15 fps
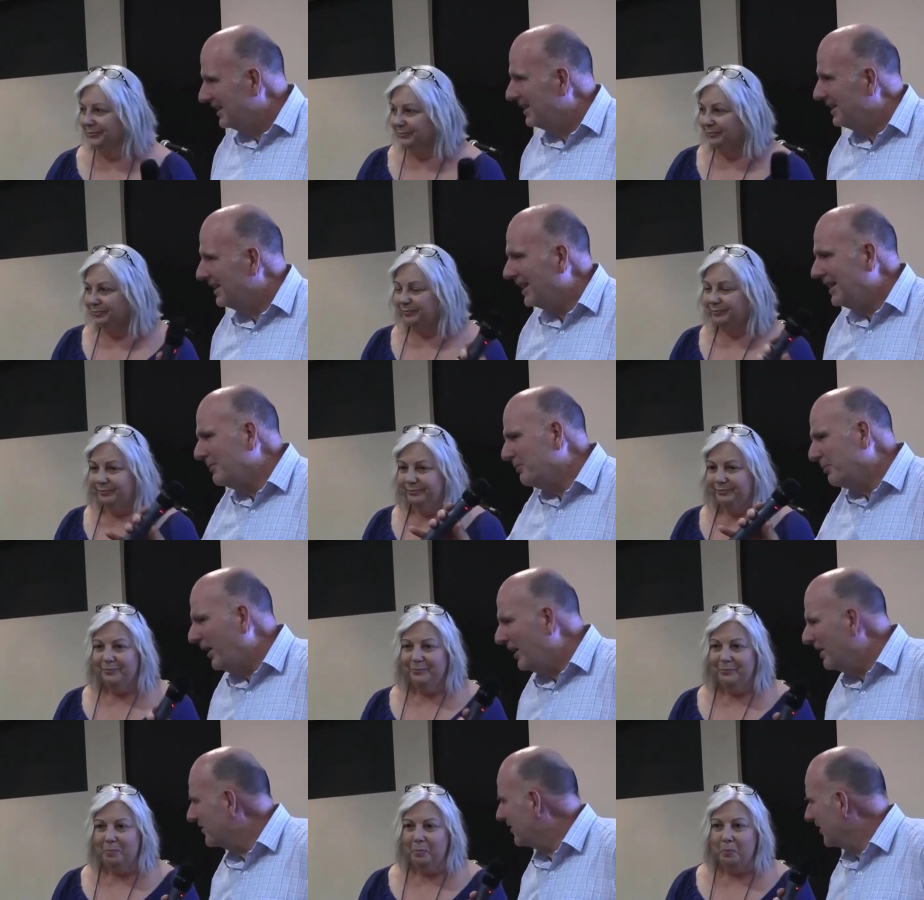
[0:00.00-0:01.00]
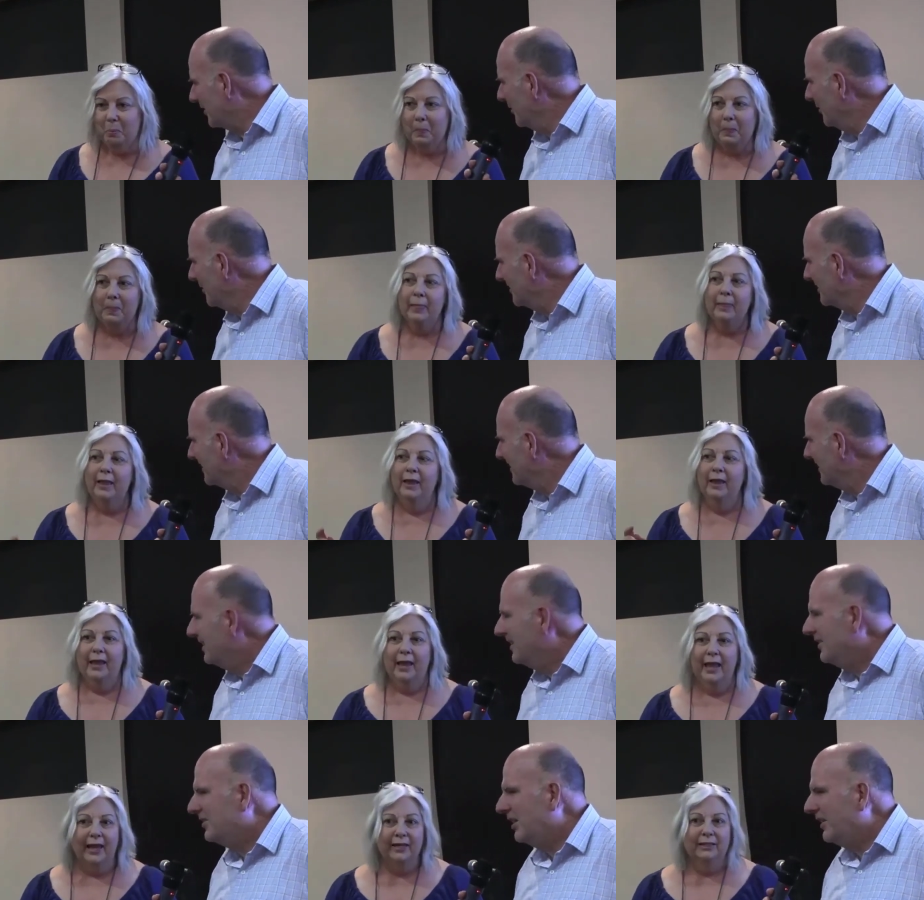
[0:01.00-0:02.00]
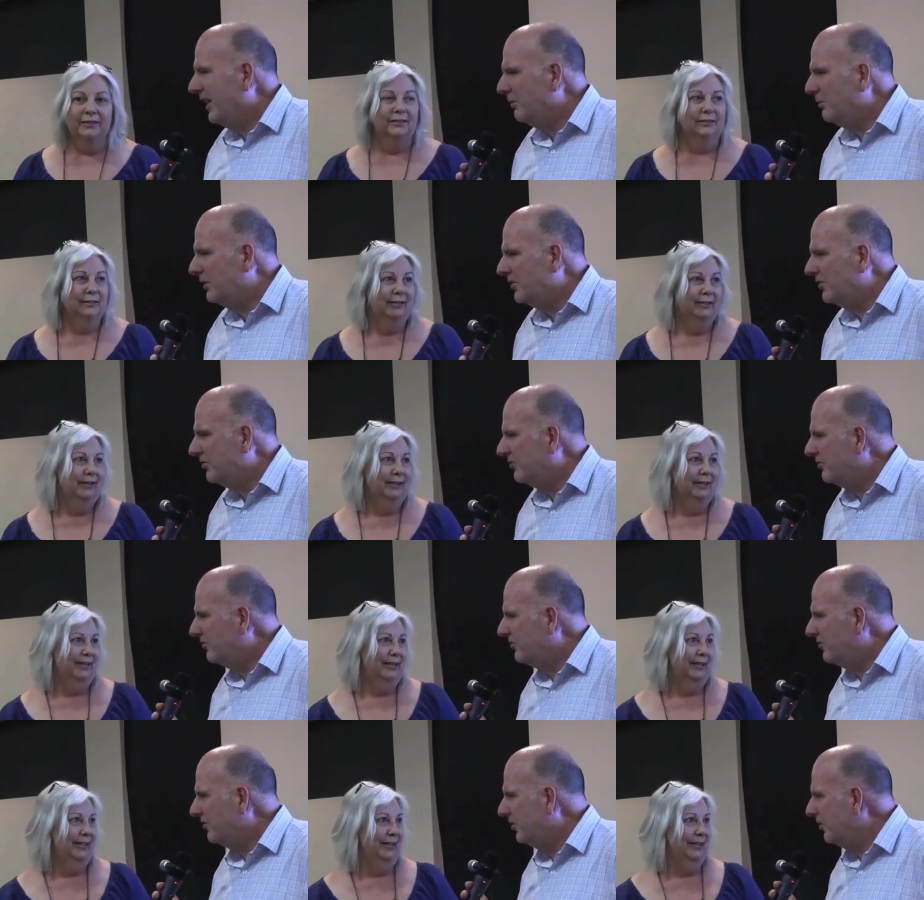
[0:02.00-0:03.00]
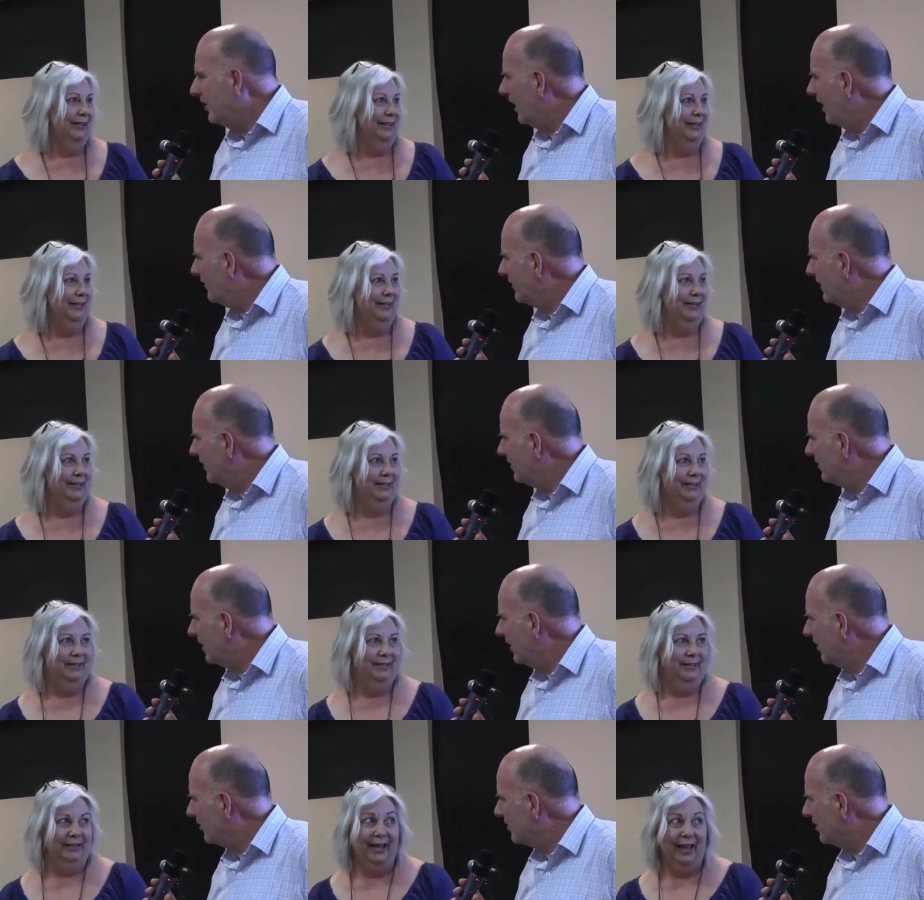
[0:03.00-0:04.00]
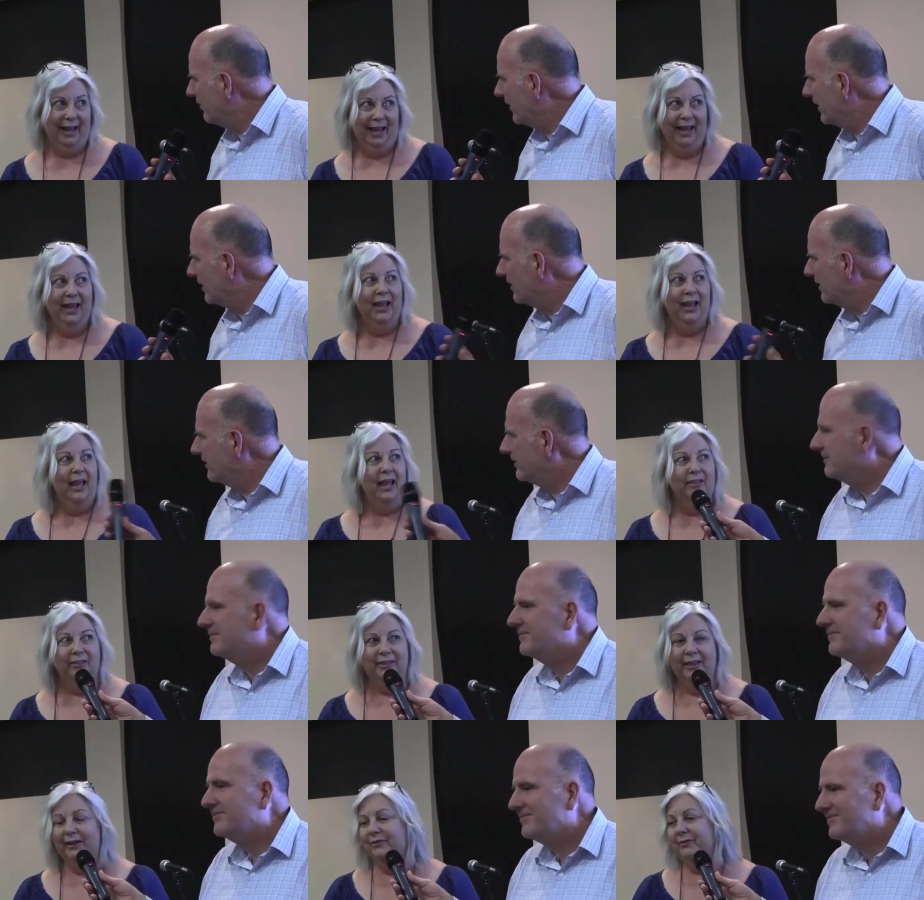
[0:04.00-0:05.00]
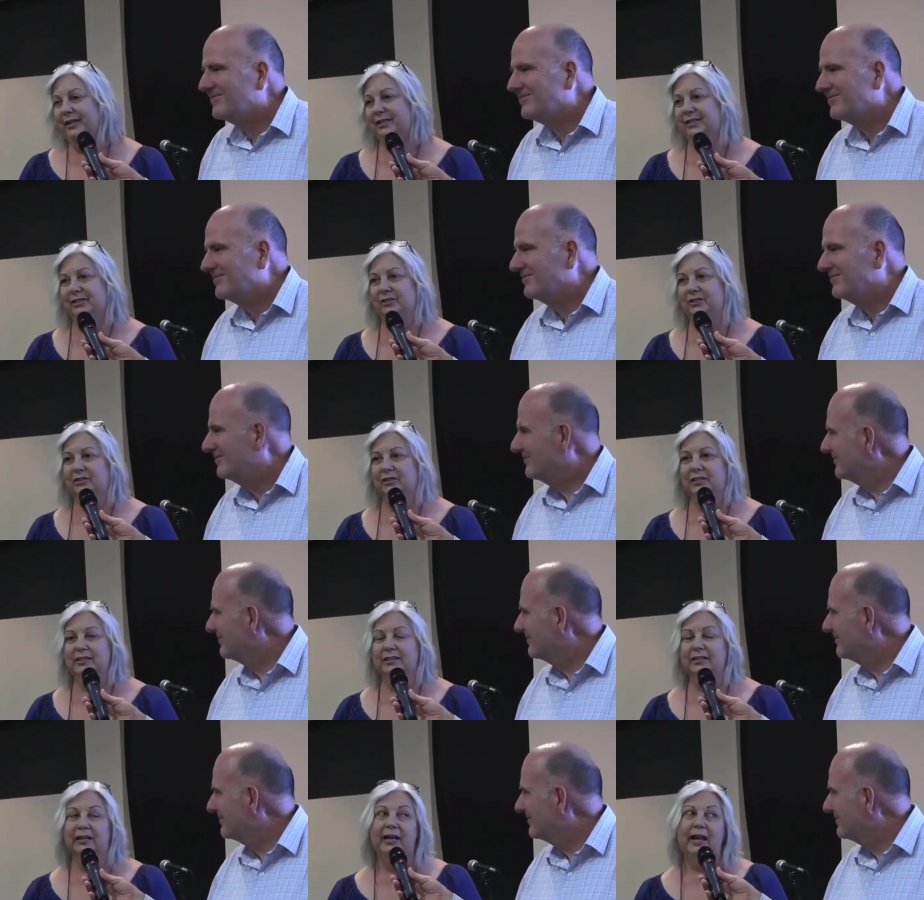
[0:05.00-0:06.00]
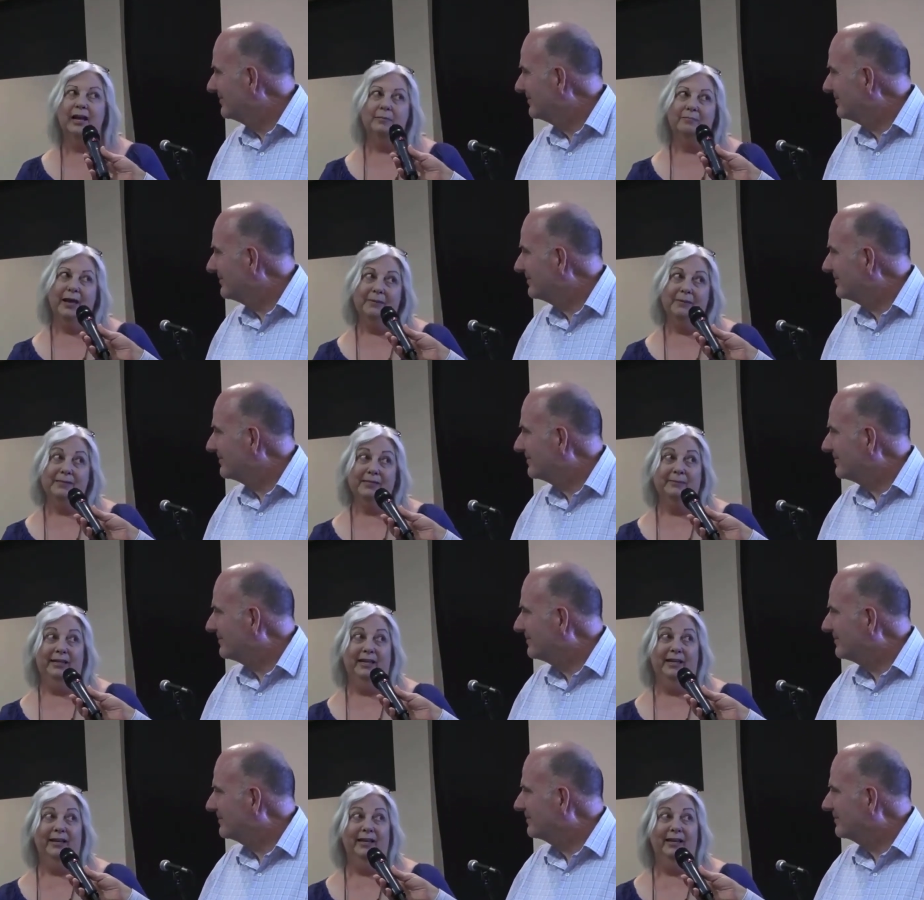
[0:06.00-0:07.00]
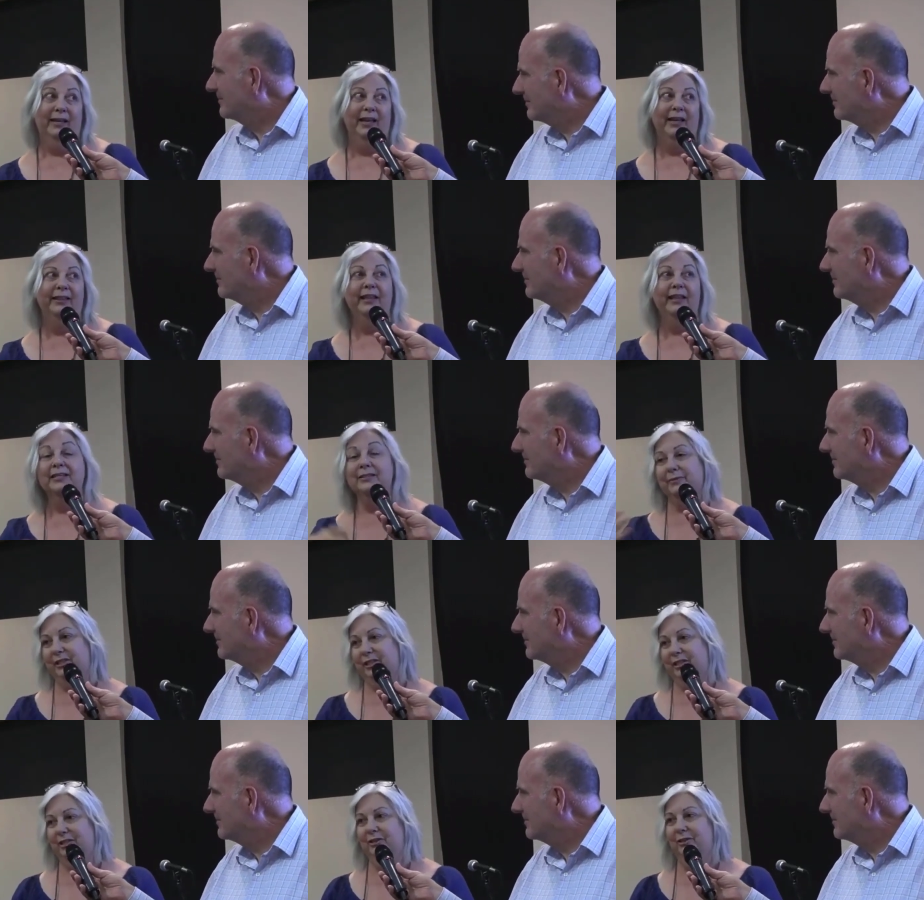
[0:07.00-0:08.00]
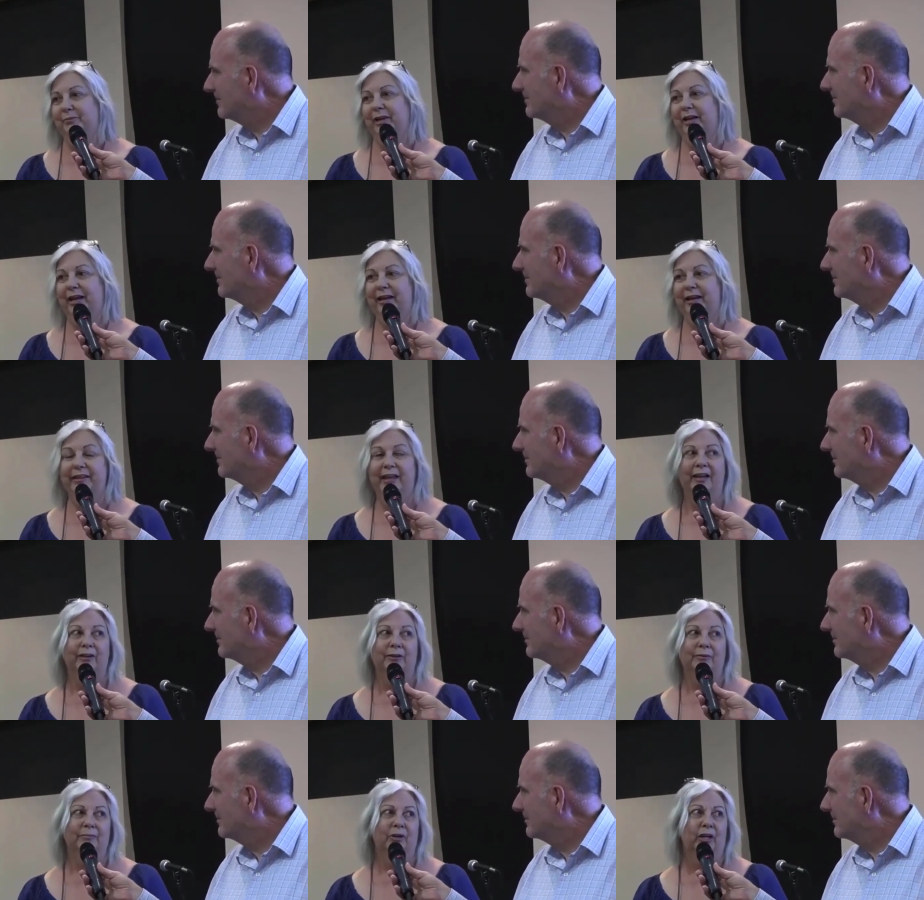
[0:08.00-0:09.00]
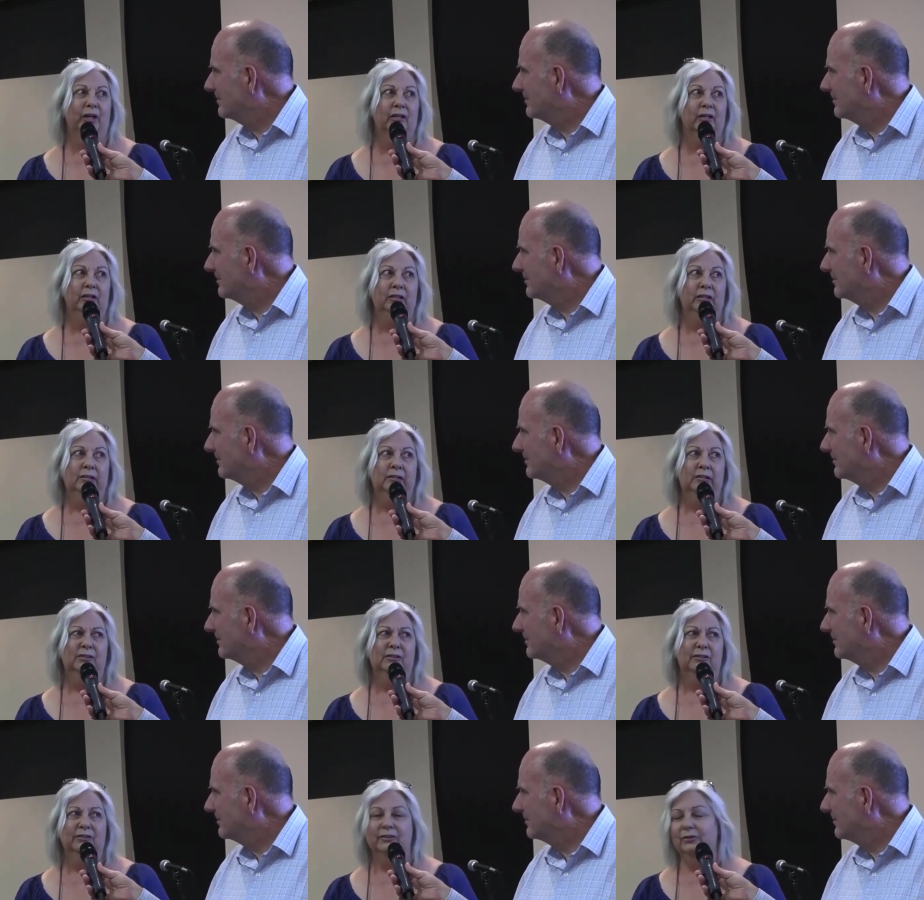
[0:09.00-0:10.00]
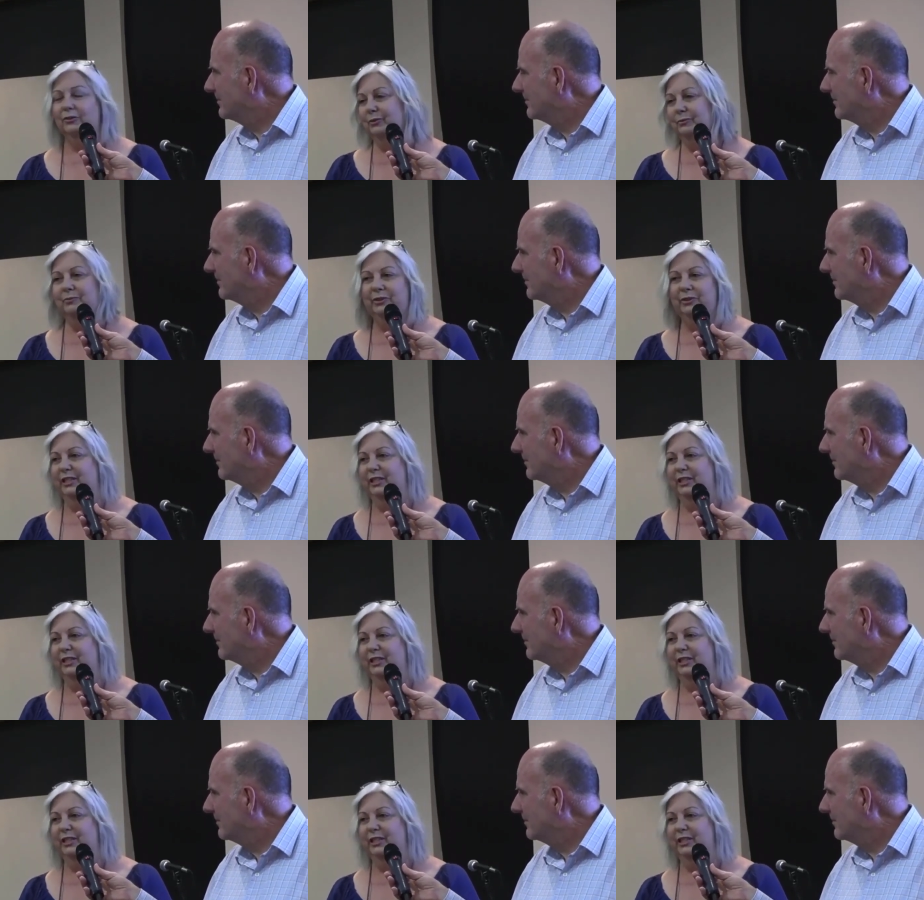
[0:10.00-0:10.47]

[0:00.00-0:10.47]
Speaker 1: Let them praise the Lord. So that was two and a half years ago or something.
Speaker 2: And then I went to the doctors and I'd had a pap smear. And that's when she told me I had that. And I'm like, oh, the Lord wouldn't